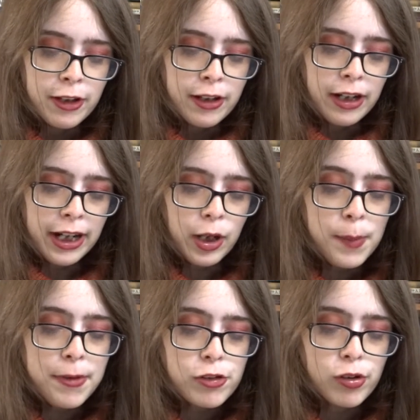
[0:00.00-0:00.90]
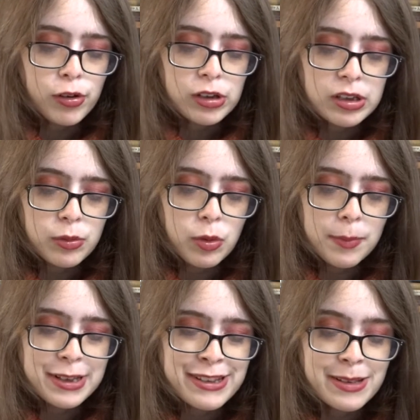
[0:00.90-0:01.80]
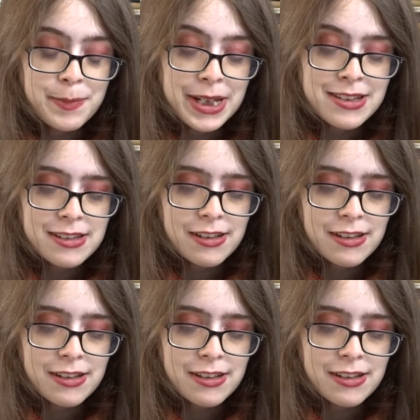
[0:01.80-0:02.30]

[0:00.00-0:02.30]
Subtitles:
"I hope the children won't miss the best